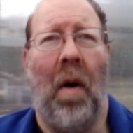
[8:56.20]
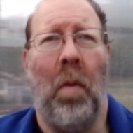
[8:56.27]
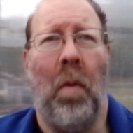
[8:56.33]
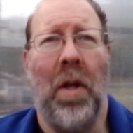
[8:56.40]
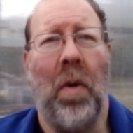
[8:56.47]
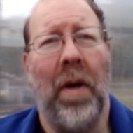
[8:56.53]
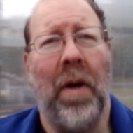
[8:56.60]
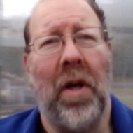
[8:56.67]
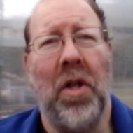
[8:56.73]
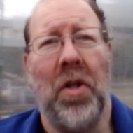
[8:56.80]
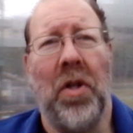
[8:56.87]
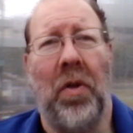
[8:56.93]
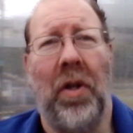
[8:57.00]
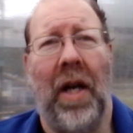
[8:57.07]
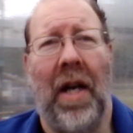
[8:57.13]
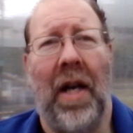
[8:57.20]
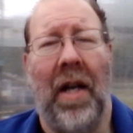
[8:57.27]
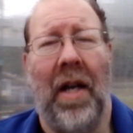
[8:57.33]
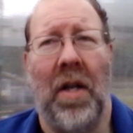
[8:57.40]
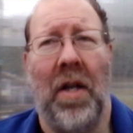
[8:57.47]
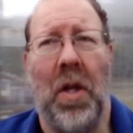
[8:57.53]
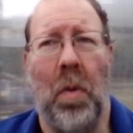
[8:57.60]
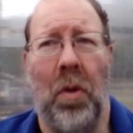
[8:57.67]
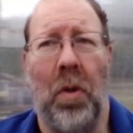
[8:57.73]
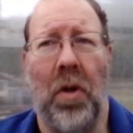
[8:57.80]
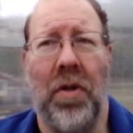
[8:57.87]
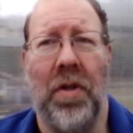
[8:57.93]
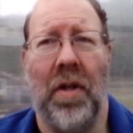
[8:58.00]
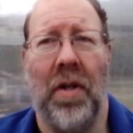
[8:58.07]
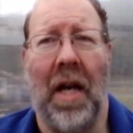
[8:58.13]
With going on the Sunday, there
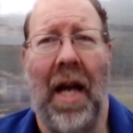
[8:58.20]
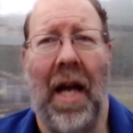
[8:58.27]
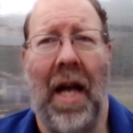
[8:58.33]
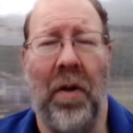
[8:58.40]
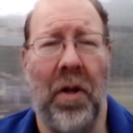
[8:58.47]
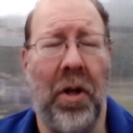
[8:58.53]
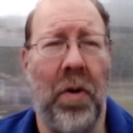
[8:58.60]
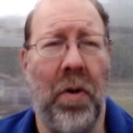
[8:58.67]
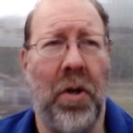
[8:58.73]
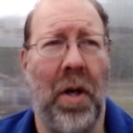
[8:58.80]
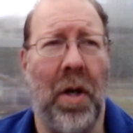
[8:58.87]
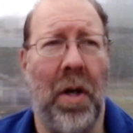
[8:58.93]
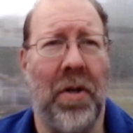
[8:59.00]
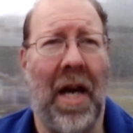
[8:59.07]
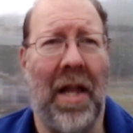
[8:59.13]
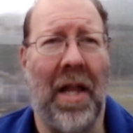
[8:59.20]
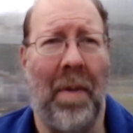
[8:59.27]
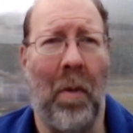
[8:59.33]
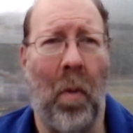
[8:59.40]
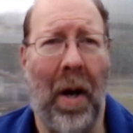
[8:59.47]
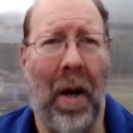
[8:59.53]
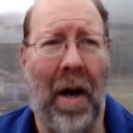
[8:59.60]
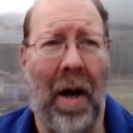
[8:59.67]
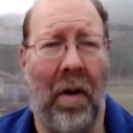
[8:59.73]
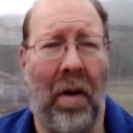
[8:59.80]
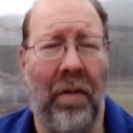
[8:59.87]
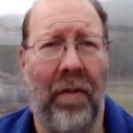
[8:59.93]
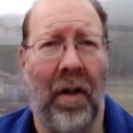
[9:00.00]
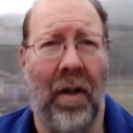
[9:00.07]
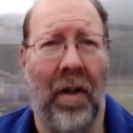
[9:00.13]
weren't any other YouTubers there that I'm aware
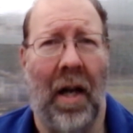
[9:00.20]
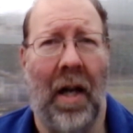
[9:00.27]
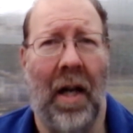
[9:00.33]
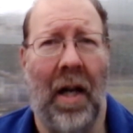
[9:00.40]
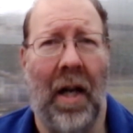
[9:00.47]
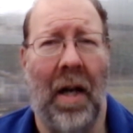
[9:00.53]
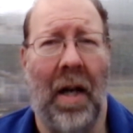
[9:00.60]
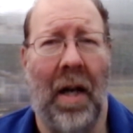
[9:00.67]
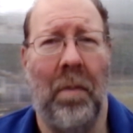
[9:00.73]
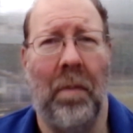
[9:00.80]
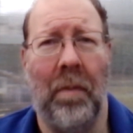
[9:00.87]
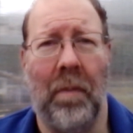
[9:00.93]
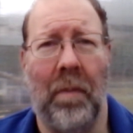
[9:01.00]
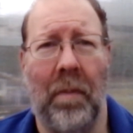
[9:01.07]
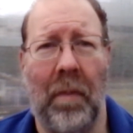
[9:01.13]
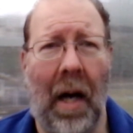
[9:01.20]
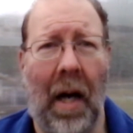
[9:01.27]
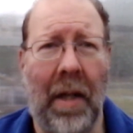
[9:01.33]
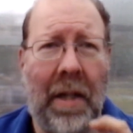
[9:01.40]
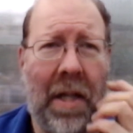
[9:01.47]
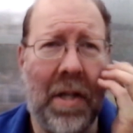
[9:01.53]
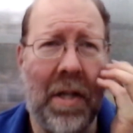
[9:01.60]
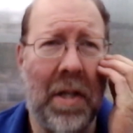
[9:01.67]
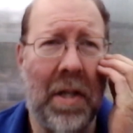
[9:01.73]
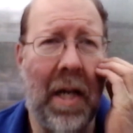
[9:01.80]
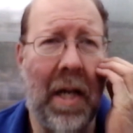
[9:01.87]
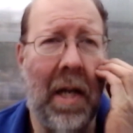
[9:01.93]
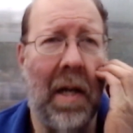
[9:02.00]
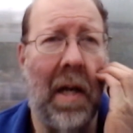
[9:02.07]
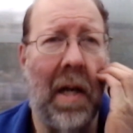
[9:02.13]
of. I did
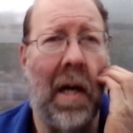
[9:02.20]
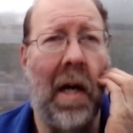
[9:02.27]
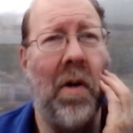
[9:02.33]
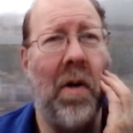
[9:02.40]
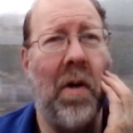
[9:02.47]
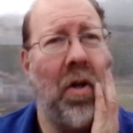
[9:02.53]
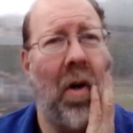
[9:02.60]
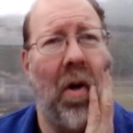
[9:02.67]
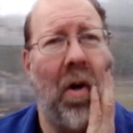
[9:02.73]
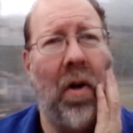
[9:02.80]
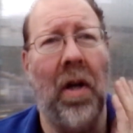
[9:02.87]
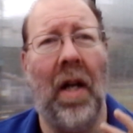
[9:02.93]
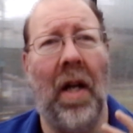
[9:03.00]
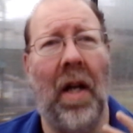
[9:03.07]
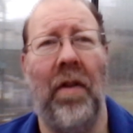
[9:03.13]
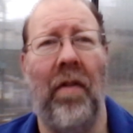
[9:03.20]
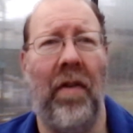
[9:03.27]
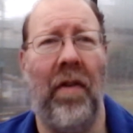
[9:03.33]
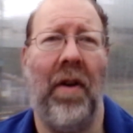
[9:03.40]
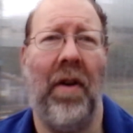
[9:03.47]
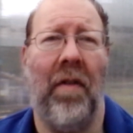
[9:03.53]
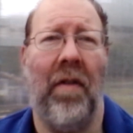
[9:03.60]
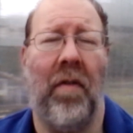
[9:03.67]
see Sean and Vivi